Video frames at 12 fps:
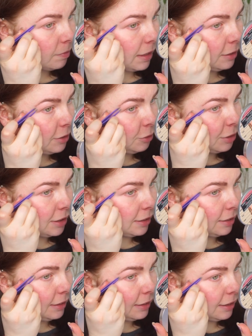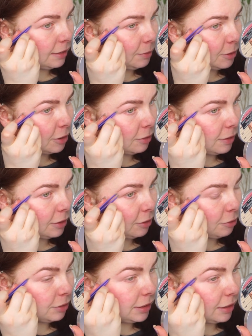I just recently done them, so I
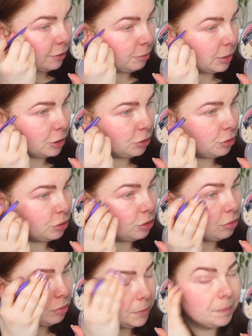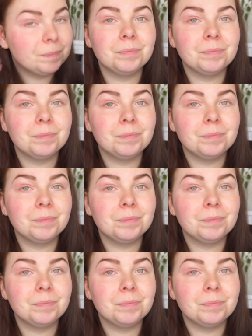don't really have much to do.